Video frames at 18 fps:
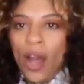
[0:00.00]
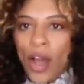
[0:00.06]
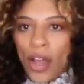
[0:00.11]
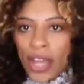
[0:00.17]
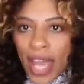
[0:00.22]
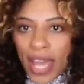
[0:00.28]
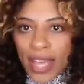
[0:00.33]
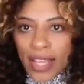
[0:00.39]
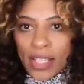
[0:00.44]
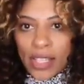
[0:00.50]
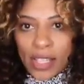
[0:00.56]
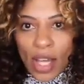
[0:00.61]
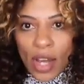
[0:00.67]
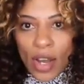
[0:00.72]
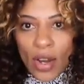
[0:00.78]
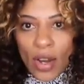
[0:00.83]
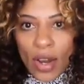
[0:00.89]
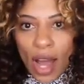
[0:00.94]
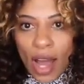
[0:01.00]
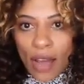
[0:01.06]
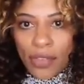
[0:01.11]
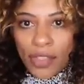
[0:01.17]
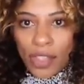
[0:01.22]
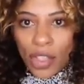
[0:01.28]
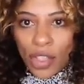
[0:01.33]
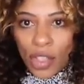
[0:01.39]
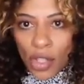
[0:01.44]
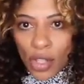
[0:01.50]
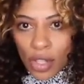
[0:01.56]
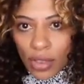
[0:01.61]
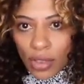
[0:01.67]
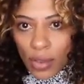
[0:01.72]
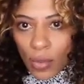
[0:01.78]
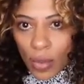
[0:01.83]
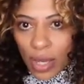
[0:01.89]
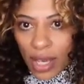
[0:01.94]
Okay, so I've
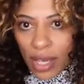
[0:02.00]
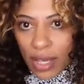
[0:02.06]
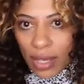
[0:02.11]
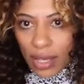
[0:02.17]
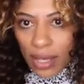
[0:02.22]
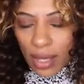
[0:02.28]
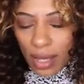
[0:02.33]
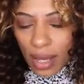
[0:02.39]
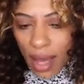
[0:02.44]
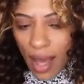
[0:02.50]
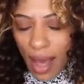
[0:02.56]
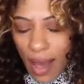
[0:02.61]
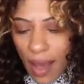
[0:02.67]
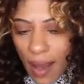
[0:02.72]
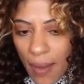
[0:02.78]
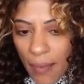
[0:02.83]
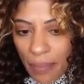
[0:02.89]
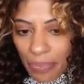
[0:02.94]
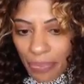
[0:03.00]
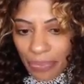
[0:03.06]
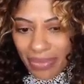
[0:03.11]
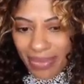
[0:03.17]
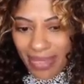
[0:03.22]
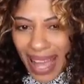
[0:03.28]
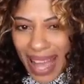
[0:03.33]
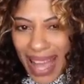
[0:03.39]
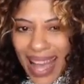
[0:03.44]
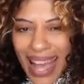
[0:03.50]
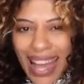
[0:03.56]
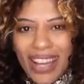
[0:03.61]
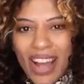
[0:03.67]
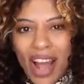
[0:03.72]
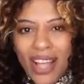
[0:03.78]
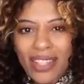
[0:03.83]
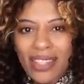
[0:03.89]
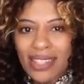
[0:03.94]
secured the wig. I
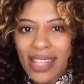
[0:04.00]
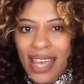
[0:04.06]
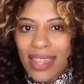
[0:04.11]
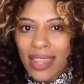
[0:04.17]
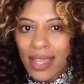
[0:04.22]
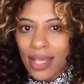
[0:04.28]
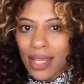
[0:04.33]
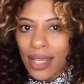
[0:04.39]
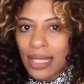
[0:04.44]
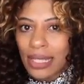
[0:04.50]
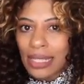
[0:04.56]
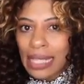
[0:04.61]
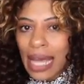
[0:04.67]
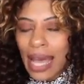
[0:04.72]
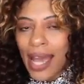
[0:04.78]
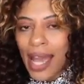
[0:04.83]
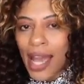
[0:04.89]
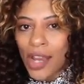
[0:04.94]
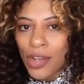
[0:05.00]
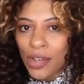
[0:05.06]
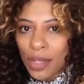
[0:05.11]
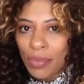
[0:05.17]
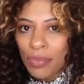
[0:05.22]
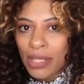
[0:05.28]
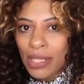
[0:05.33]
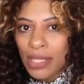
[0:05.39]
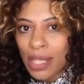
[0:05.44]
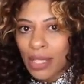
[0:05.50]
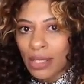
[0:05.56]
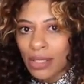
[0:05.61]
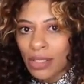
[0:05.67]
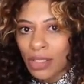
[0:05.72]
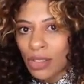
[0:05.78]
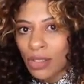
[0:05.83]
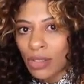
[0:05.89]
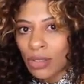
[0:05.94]
can't say that it's
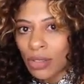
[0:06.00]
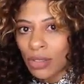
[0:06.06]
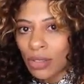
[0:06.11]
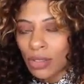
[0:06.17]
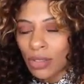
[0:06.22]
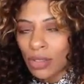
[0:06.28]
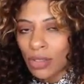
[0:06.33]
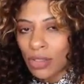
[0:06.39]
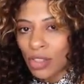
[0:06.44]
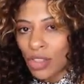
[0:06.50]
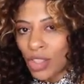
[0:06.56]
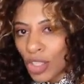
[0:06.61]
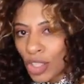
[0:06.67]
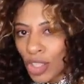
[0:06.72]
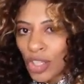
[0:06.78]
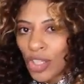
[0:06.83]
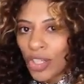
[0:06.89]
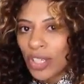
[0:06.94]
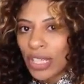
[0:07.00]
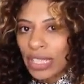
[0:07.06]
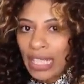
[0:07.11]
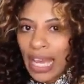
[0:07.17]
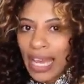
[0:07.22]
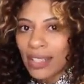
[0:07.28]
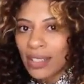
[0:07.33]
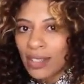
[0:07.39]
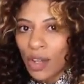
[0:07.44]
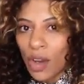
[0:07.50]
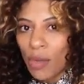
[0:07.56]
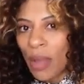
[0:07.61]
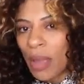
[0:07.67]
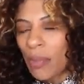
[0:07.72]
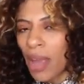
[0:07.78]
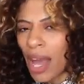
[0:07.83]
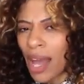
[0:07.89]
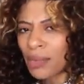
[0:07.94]
100% secure yet, or
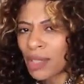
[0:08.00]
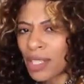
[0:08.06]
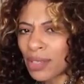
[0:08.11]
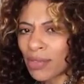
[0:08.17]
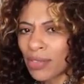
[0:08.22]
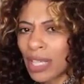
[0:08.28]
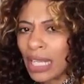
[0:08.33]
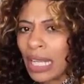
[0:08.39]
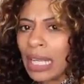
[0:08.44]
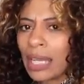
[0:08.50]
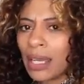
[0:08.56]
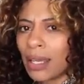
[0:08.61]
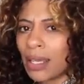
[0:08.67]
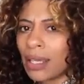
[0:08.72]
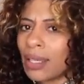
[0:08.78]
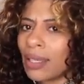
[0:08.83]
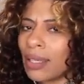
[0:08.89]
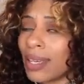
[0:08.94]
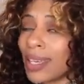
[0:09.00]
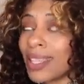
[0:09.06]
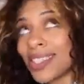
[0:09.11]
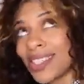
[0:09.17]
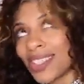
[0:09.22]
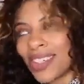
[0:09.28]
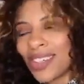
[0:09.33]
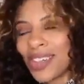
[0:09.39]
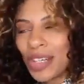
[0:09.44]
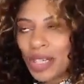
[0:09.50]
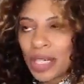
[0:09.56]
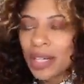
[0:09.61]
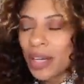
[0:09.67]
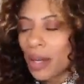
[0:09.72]
maybe I'm just feeling insecure